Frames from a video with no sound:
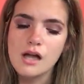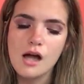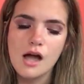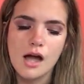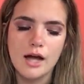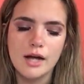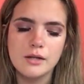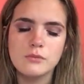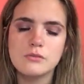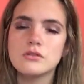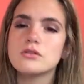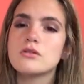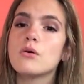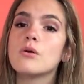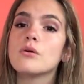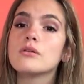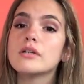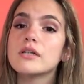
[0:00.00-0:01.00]
I was
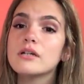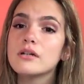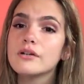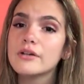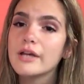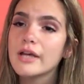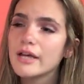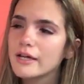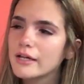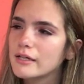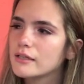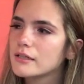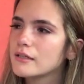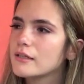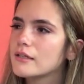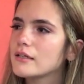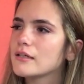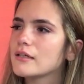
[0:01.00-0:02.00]
holding her
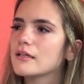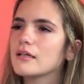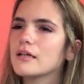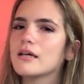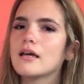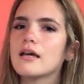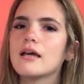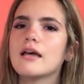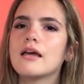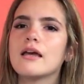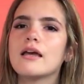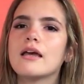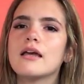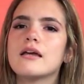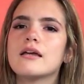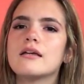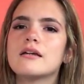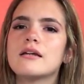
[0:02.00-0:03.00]
hand,
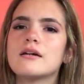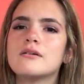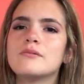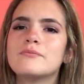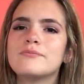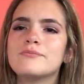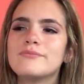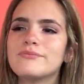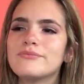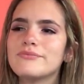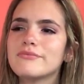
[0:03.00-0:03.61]
and